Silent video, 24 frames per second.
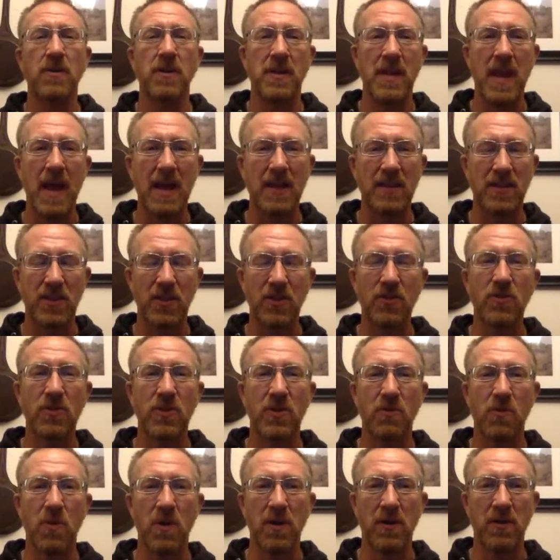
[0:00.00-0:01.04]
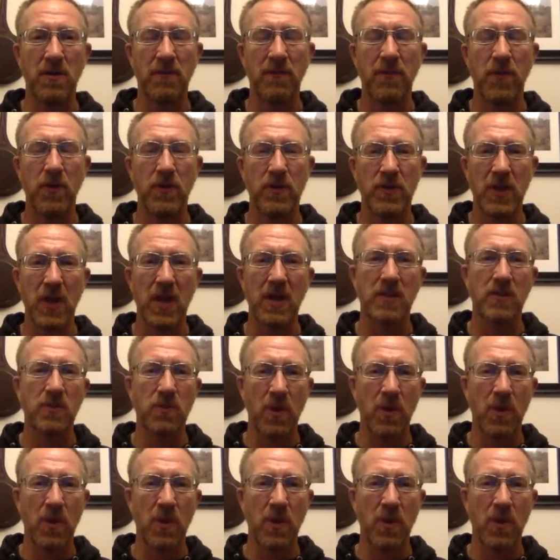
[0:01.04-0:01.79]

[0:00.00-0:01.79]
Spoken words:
And that's usually one of the first signs.